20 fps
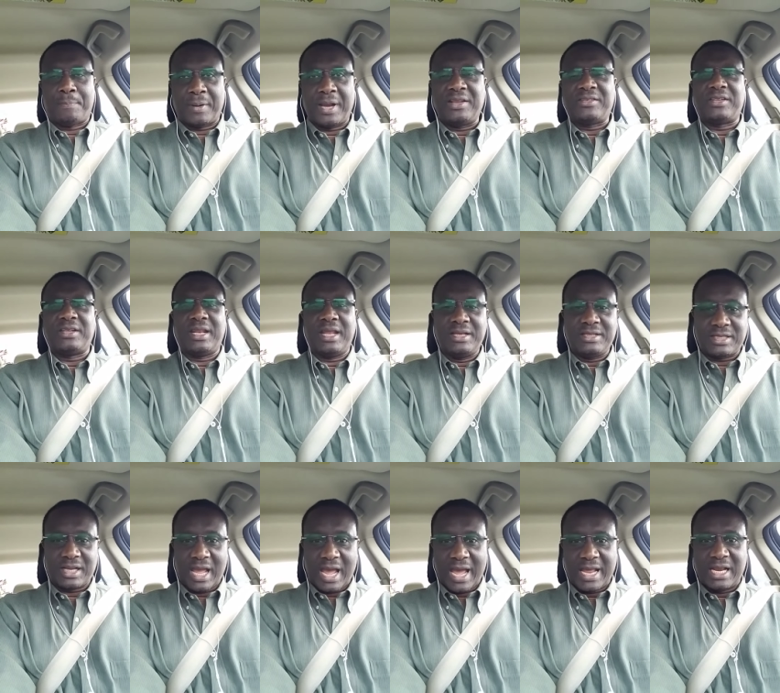
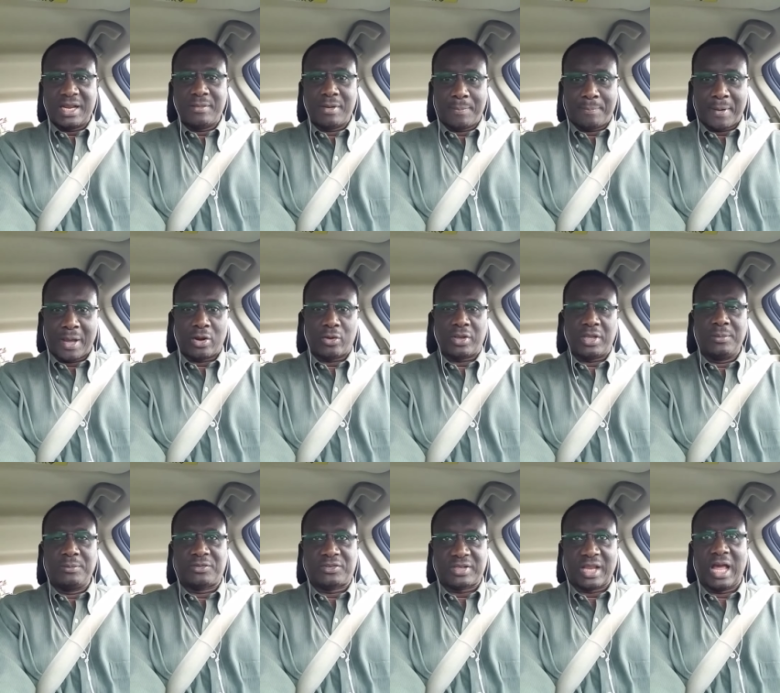President Adam Barrow
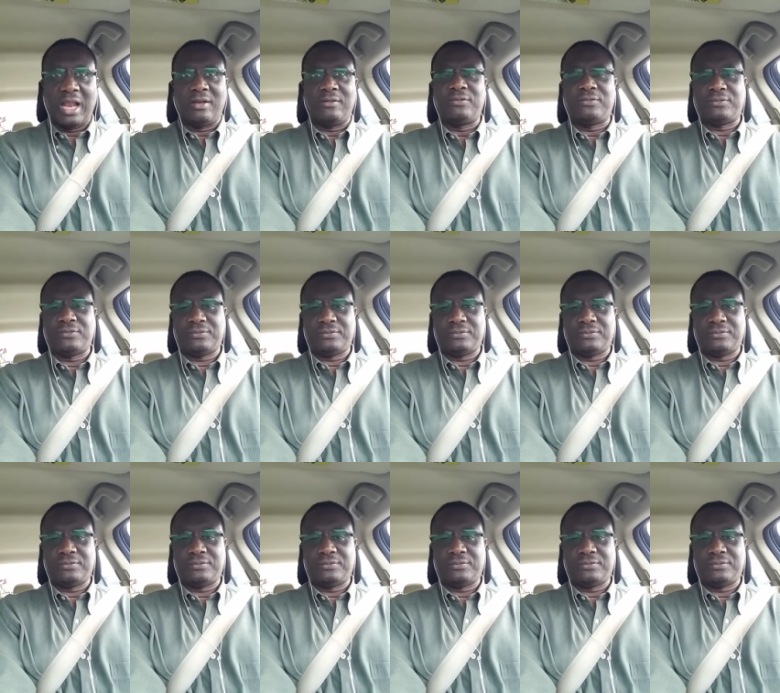himself